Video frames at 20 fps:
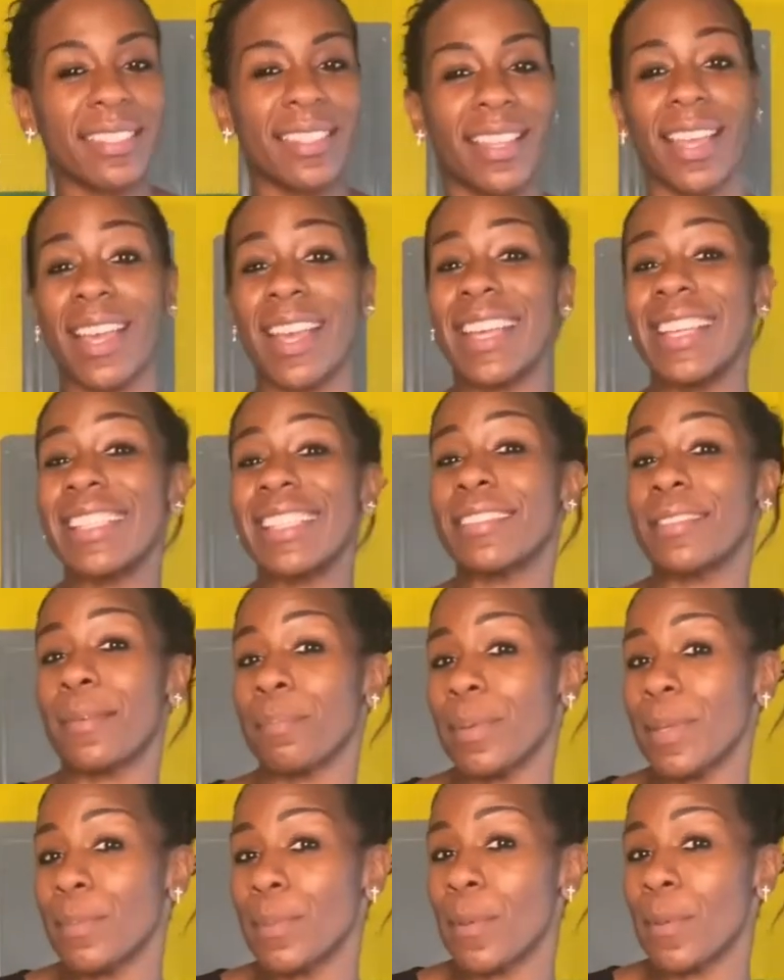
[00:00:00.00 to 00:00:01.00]
Some people
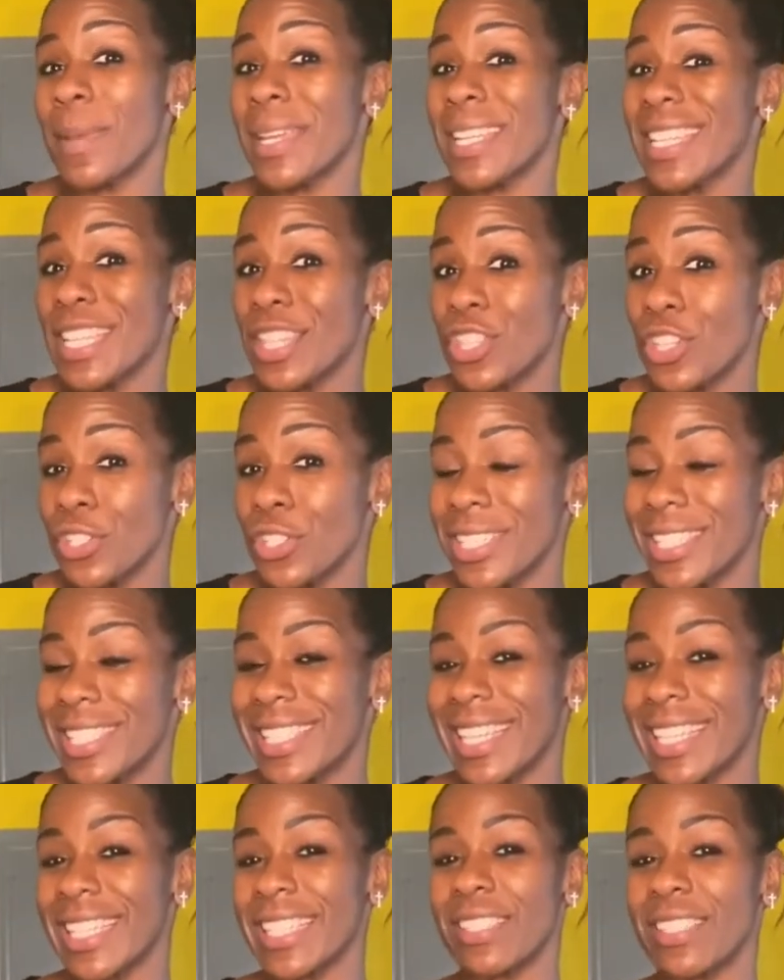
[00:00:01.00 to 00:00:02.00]
may need 30 seconds.
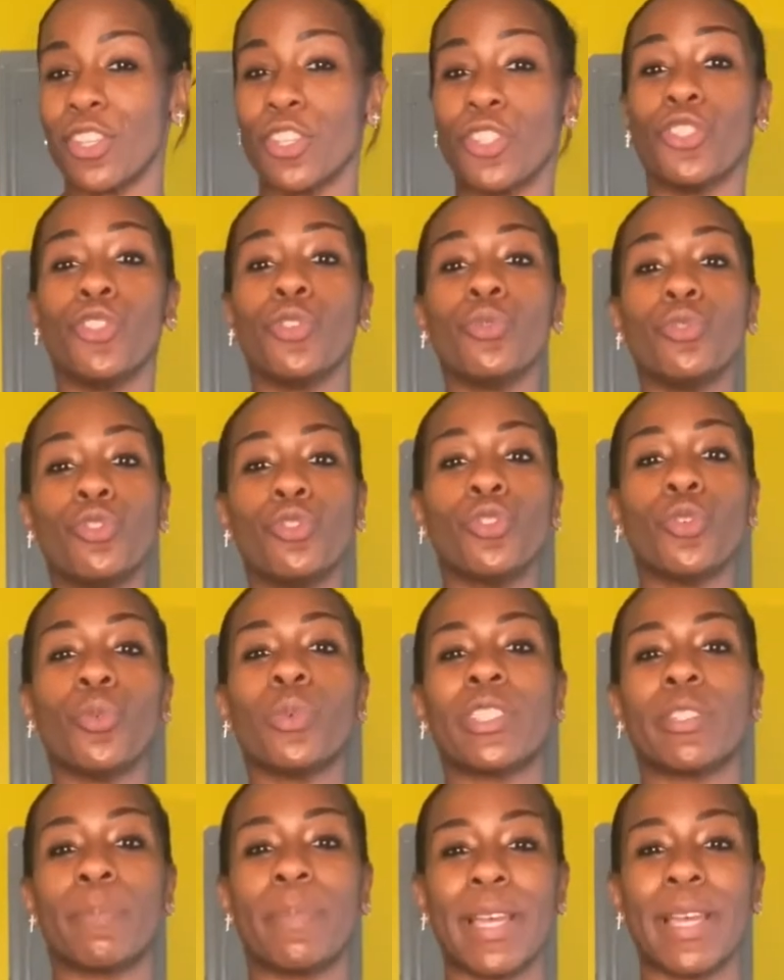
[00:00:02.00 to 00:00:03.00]
You do what's
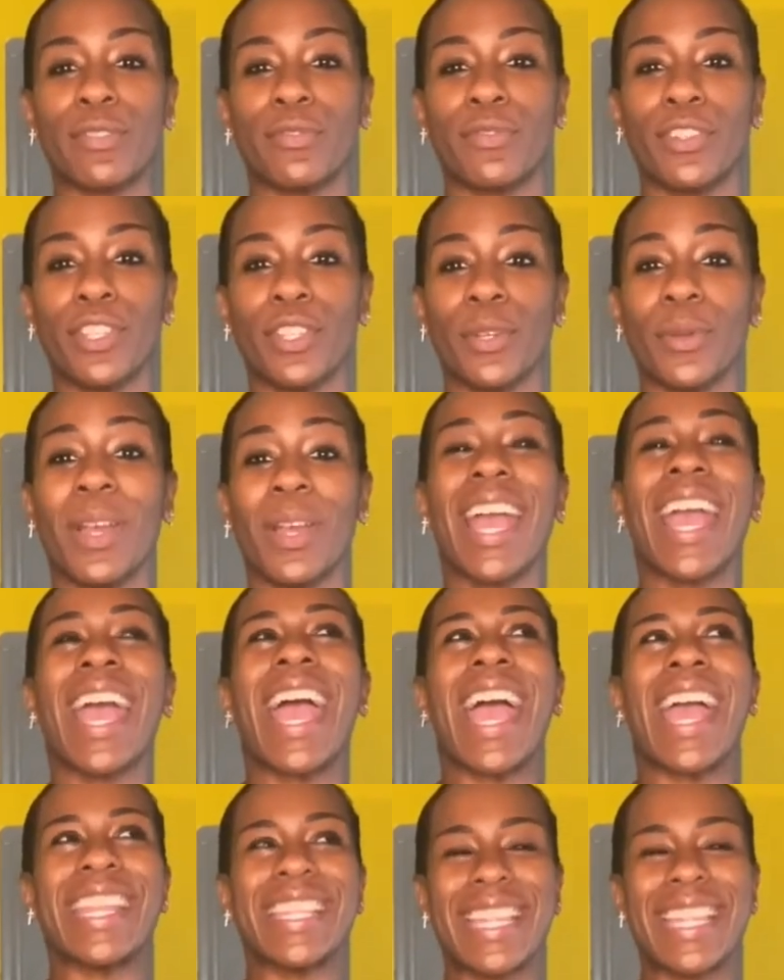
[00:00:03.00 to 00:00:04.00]
best for you. And
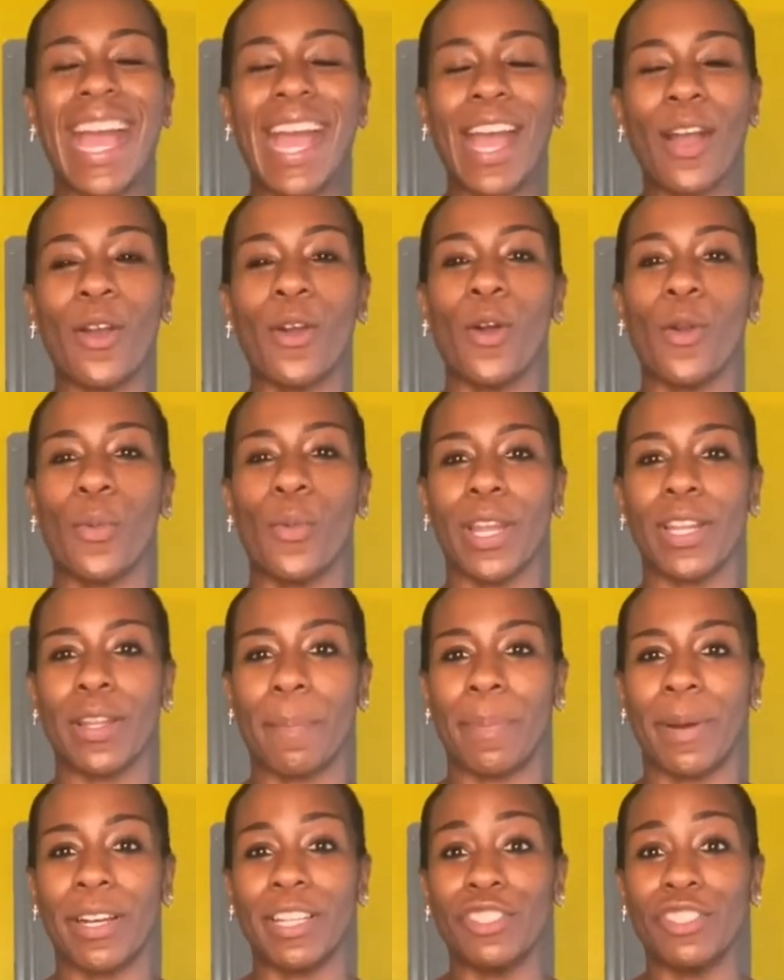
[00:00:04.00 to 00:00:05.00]
now we're gonna punch
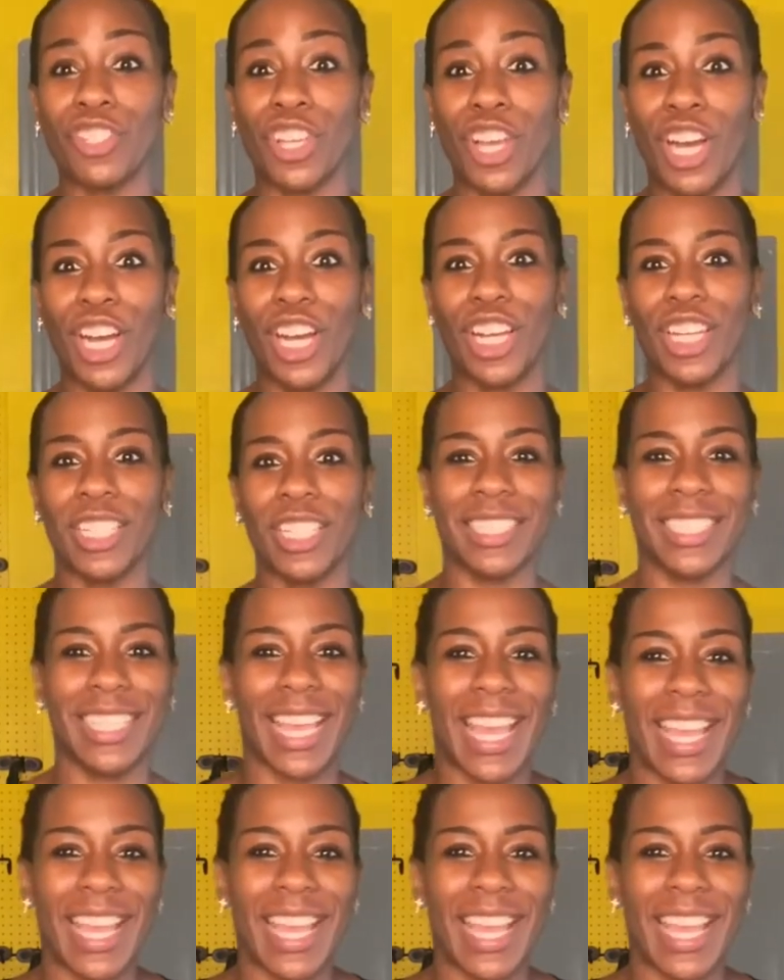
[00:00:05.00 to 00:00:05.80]
again.